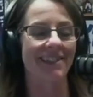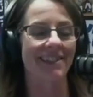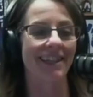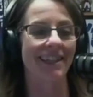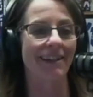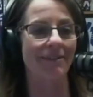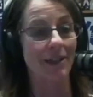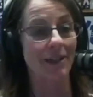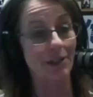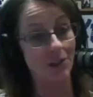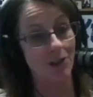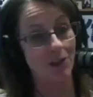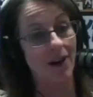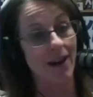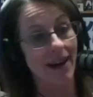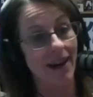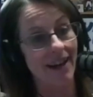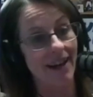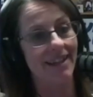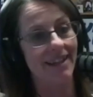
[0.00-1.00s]
give it a
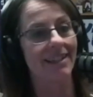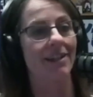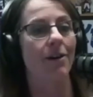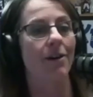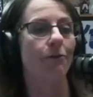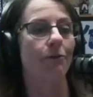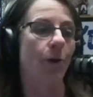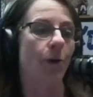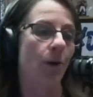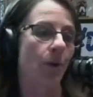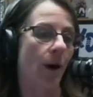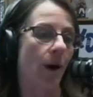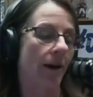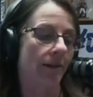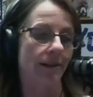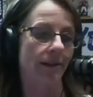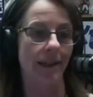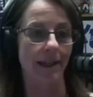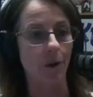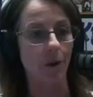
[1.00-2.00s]
try, you know, for
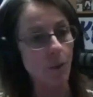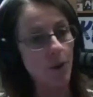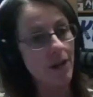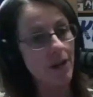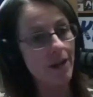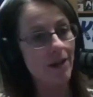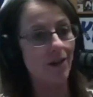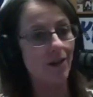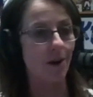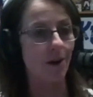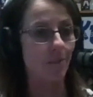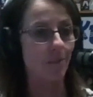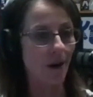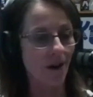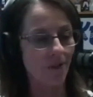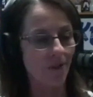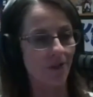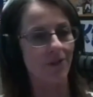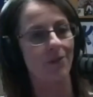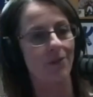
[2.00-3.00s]
what, like a week or a
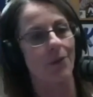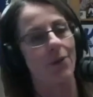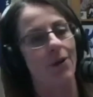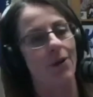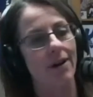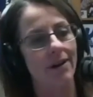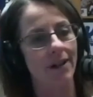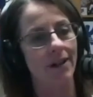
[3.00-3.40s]
month or,